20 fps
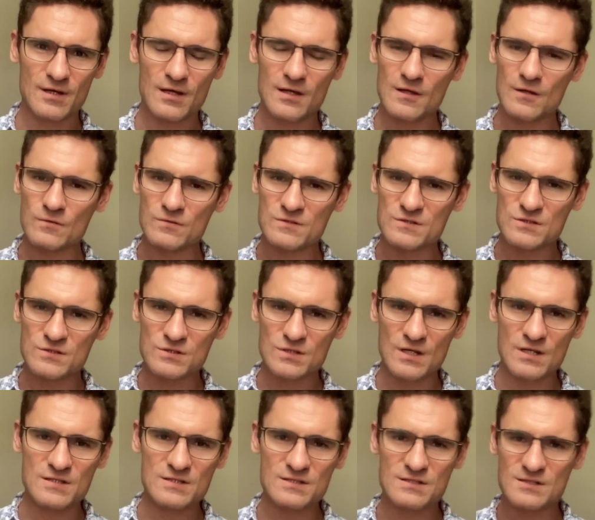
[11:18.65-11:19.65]
It was
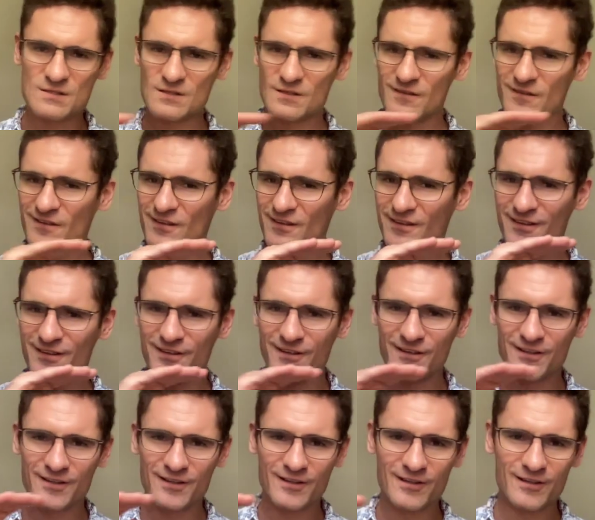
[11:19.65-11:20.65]
just
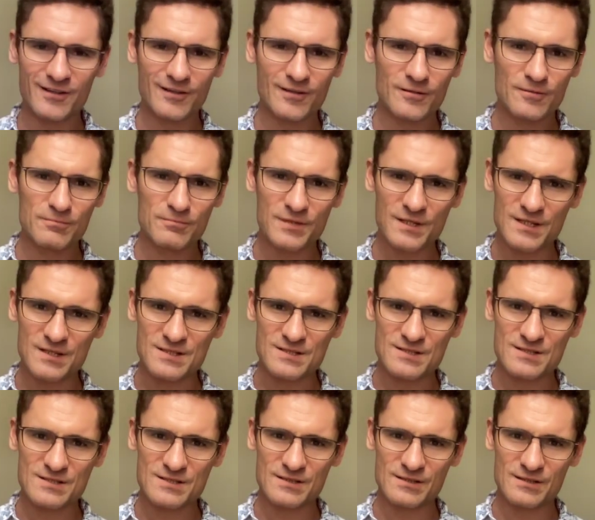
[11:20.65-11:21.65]

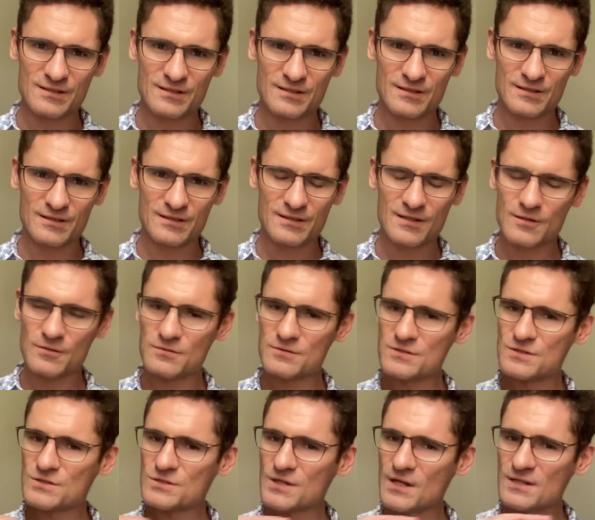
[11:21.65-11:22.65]
peace. It
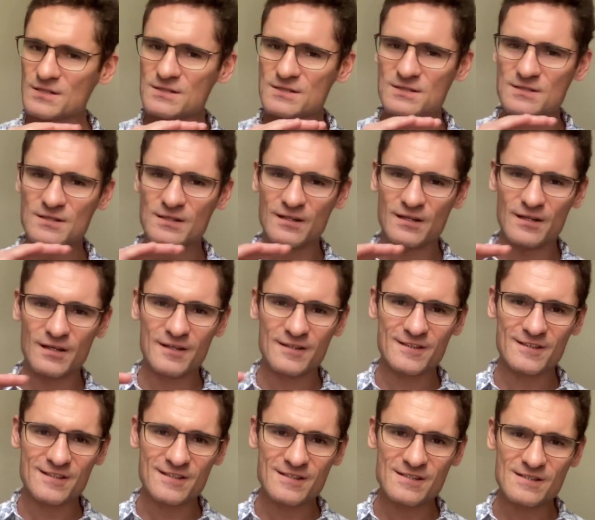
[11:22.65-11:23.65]
was just
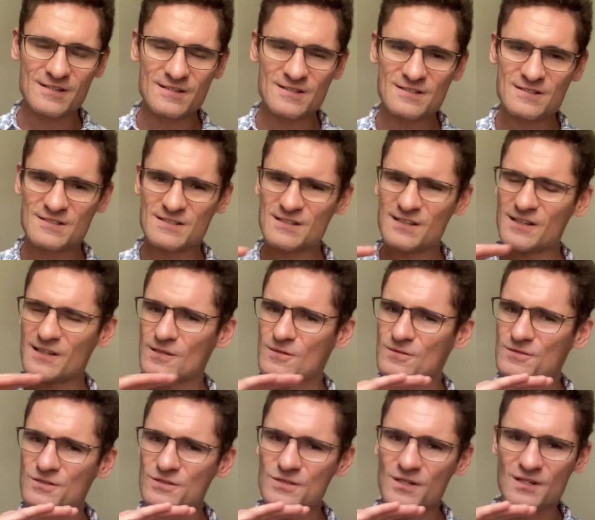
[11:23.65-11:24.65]
ease. It
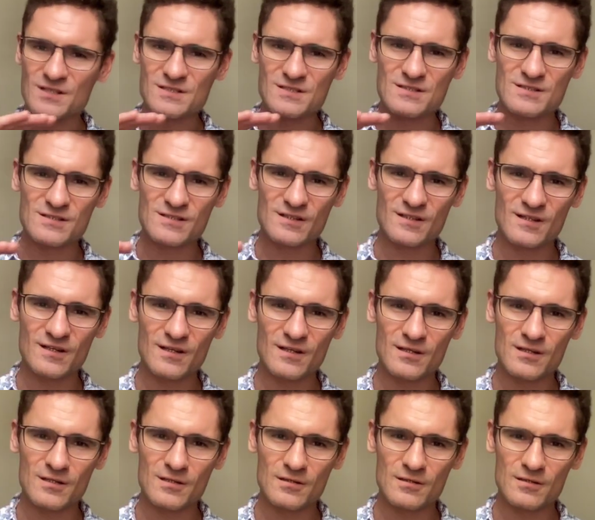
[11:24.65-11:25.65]
was just
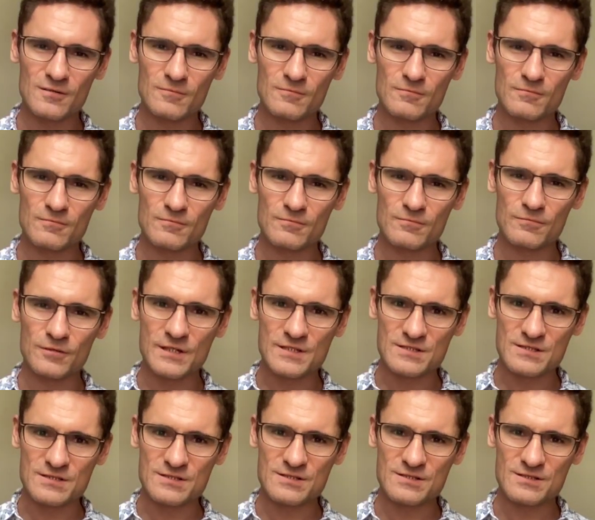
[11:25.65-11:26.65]

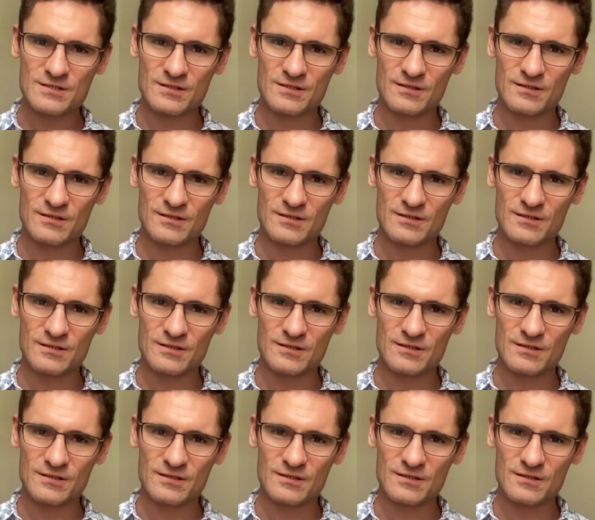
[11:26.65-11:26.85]
presence.